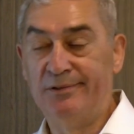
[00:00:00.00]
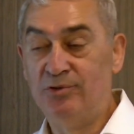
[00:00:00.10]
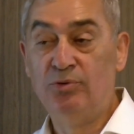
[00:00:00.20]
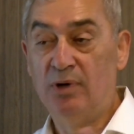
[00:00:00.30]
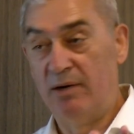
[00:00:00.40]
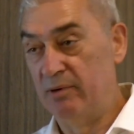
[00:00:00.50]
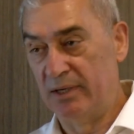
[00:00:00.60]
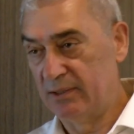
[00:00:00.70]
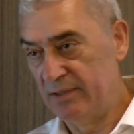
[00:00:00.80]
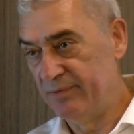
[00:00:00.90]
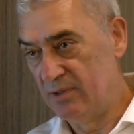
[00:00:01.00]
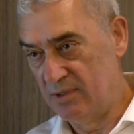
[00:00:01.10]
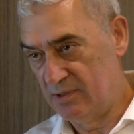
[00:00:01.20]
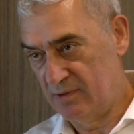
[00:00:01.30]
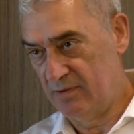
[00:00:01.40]
do our
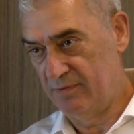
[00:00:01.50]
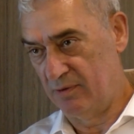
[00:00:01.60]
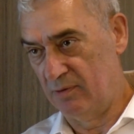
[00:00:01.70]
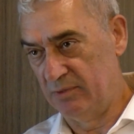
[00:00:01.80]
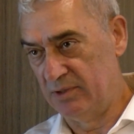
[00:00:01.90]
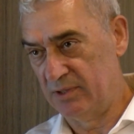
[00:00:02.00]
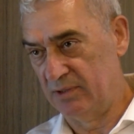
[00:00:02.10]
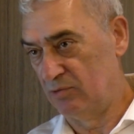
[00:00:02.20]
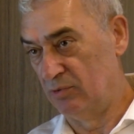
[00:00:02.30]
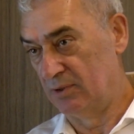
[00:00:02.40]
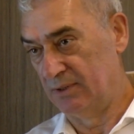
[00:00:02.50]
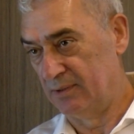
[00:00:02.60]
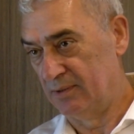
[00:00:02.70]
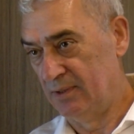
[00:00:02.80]
activities from this headquarters.